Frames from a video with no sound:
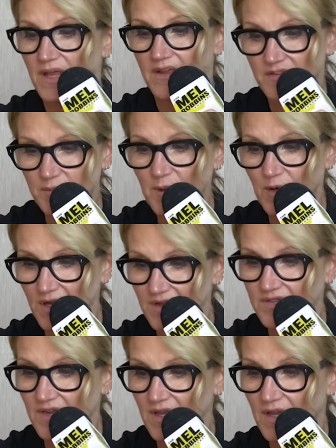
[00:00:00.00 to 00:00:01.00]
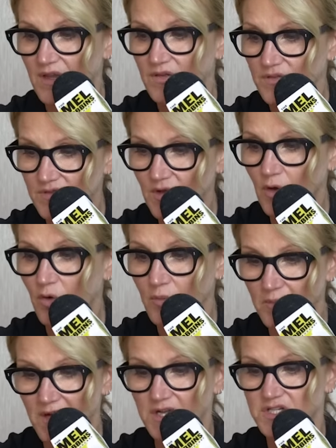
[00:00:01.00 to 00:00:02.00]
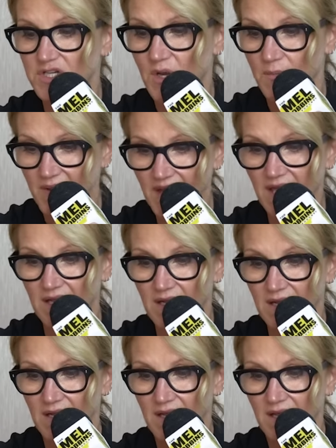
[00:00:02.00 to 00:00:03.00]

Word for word: experiencing so much pain.